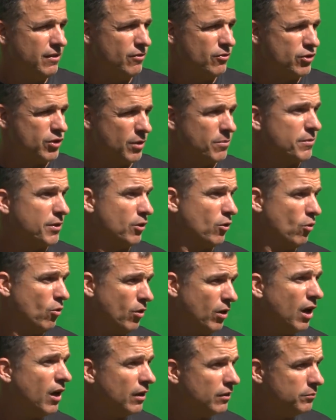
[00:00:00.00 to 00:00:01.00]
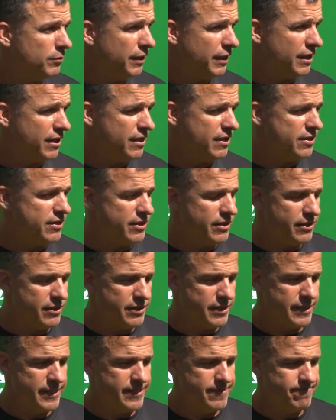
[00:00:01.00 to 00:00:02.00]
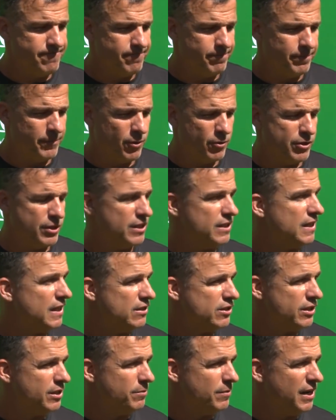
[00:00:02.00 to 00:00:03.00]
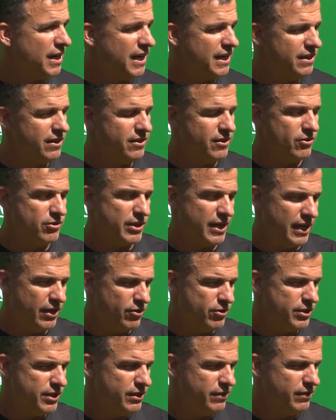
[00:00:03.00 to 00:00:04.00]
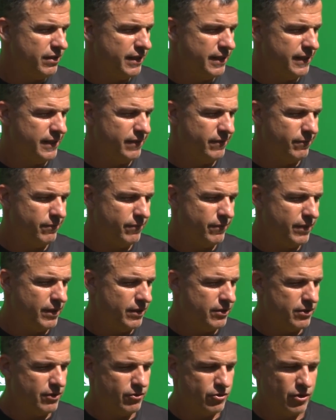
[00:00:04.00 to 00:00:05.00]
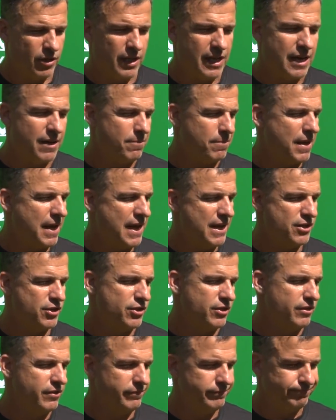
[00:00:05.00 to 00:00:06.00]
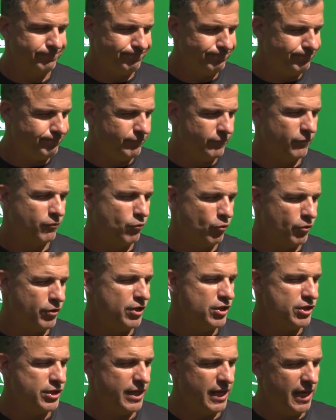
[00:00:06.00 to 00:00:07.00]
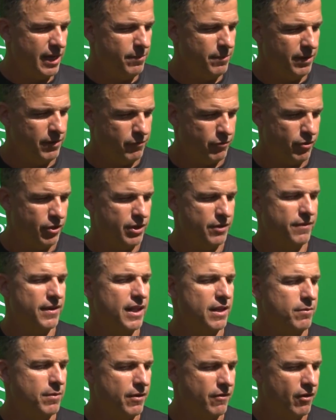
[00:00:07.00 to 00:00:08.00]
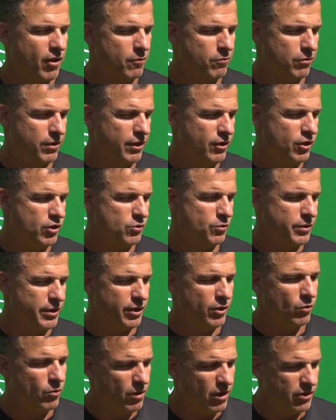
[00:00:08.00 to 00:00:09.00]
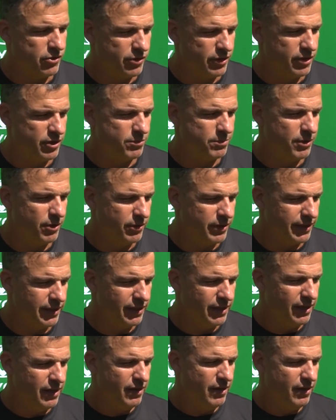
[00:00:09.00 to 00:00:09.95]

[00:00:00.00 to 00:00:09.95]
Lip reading: something going on because it's there's intensity behind it, there's energy, there's a lot of passion for this game and for the development of our players within the walls of this building,